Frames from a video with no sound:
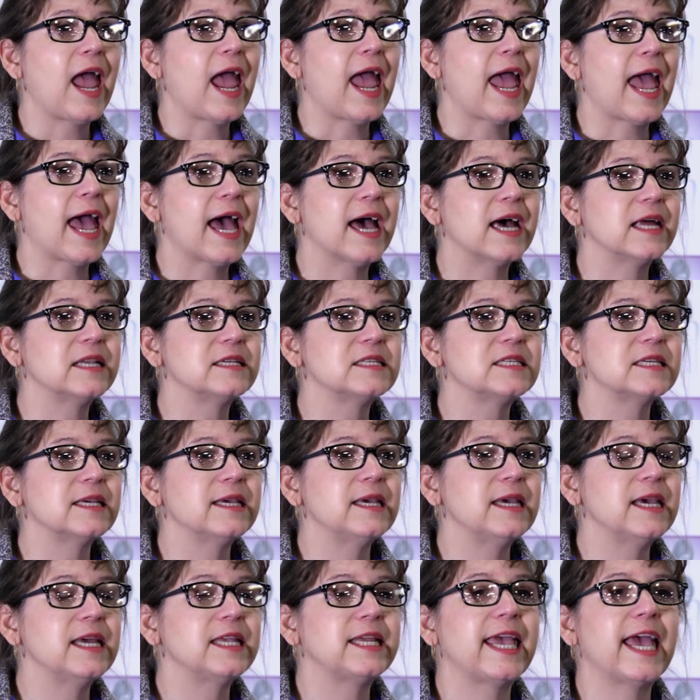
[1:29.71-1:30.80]
and
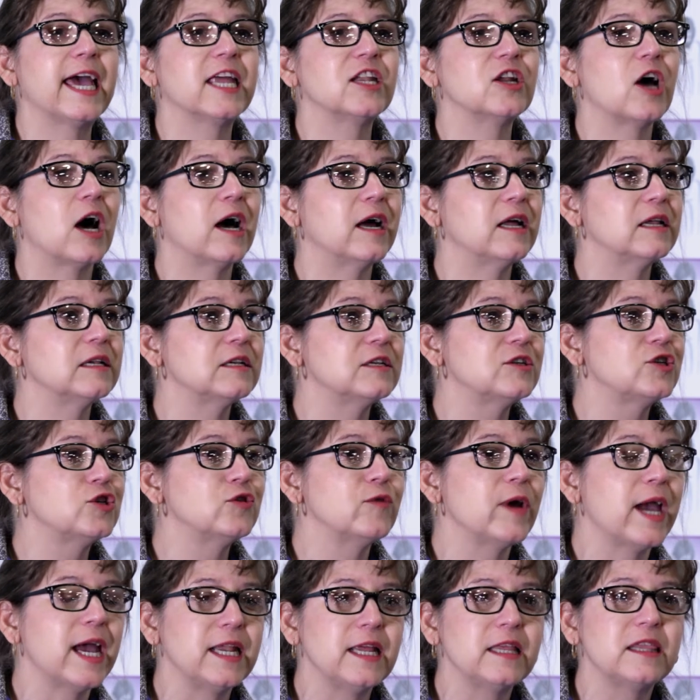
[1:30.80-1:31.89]
it cannot
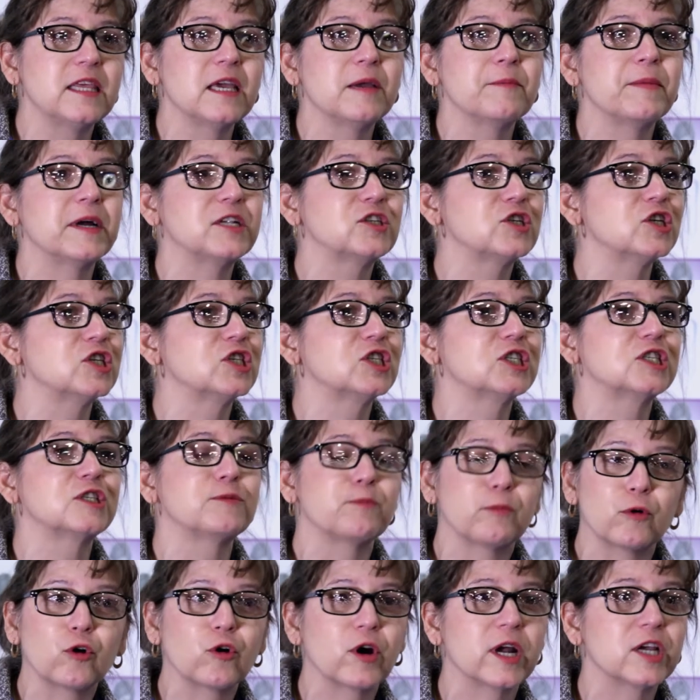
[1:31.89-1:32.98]
do anything but to
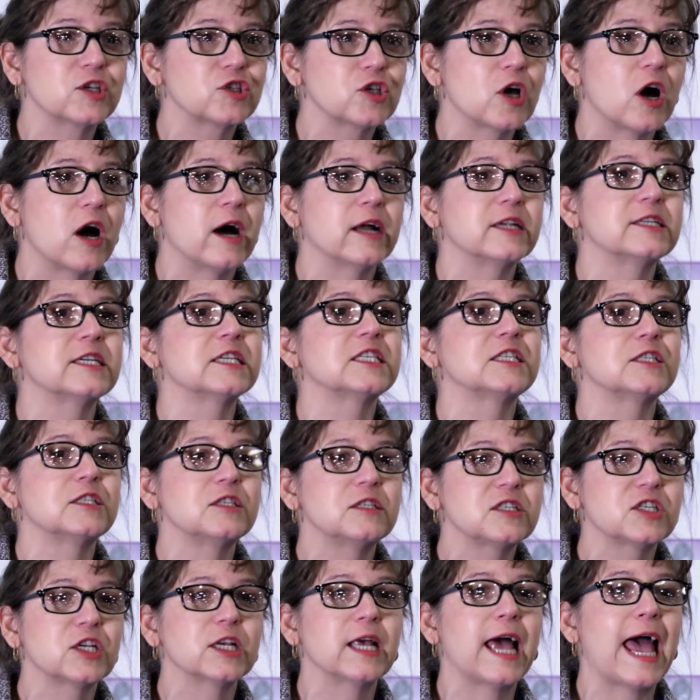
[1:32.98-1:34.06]
spur us on
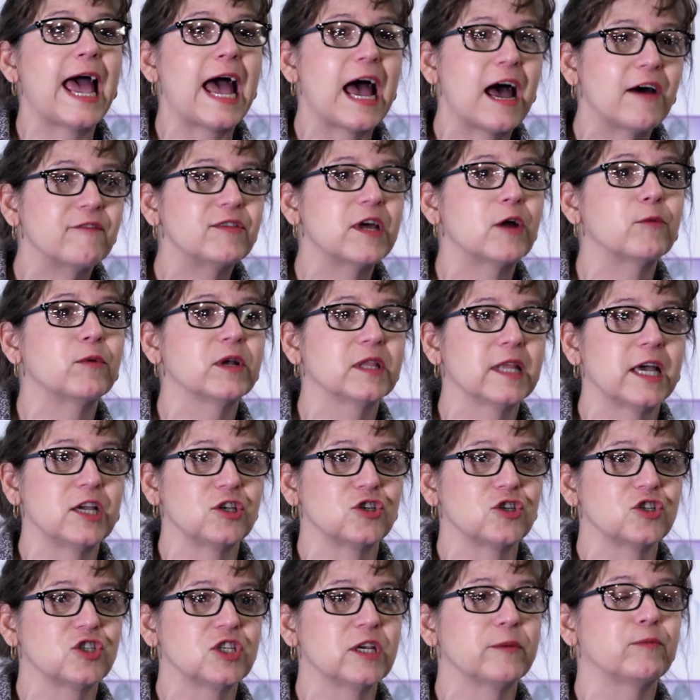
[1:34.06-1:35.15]
to have that
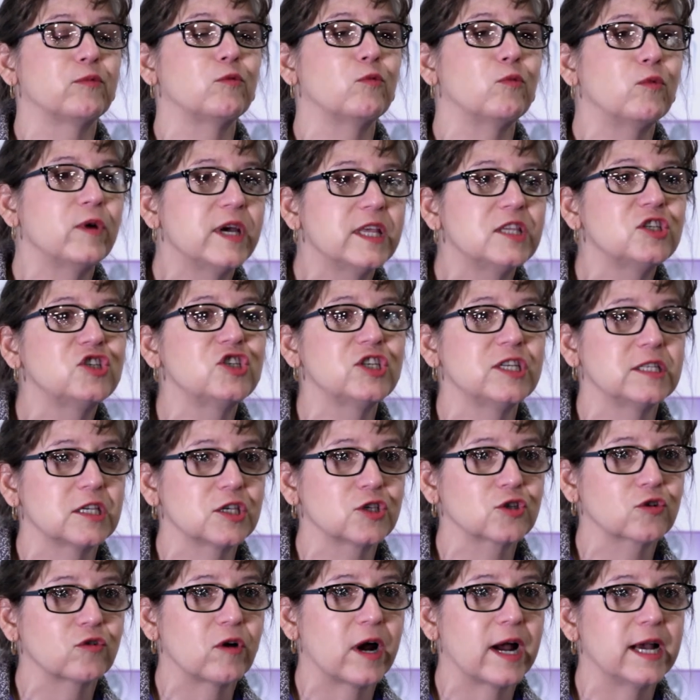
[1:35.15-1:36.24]
relationship with
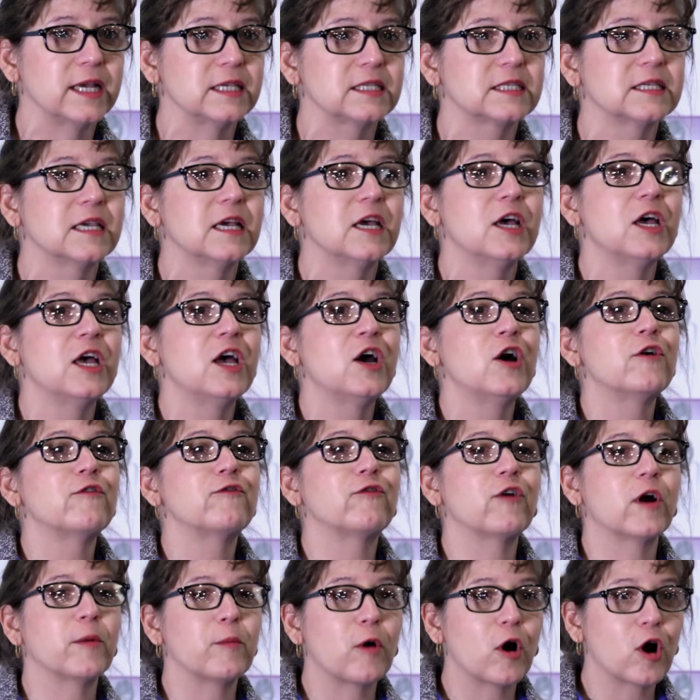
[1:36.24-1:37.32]
Jesus Christ
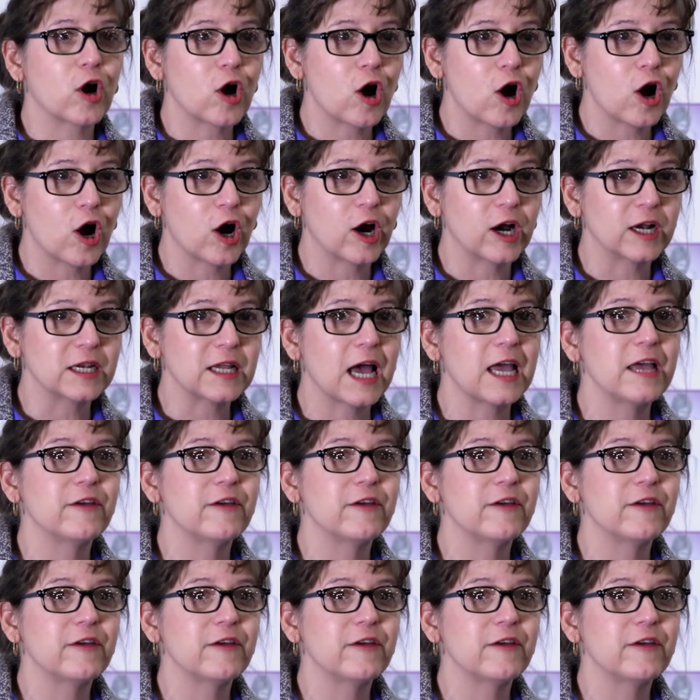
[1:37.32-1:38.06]
from our heart.